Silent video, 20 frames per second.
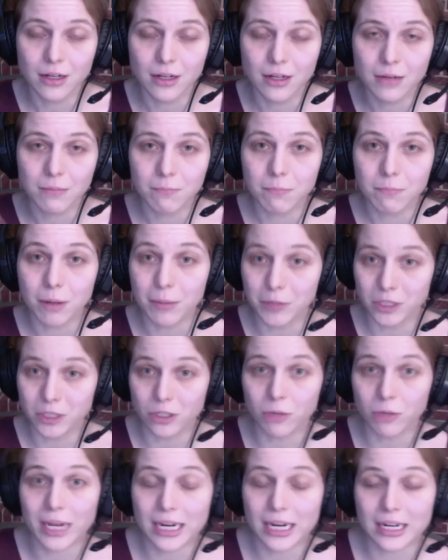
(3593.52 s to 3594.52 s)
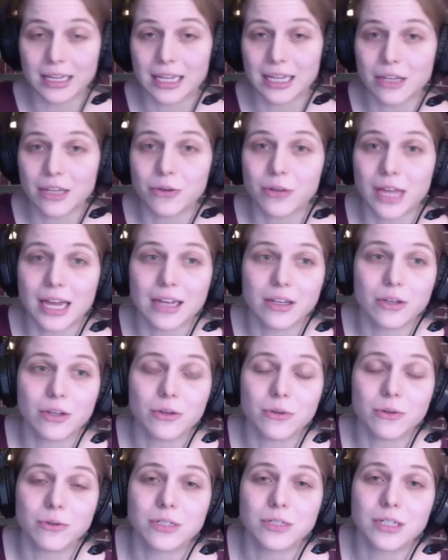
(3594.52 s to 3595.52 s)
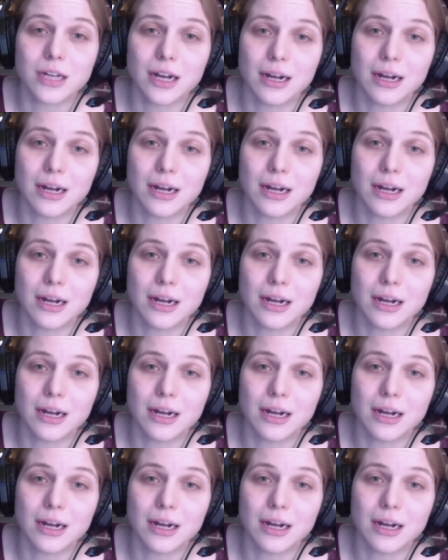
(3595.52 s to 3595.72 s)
public domain and that you can use,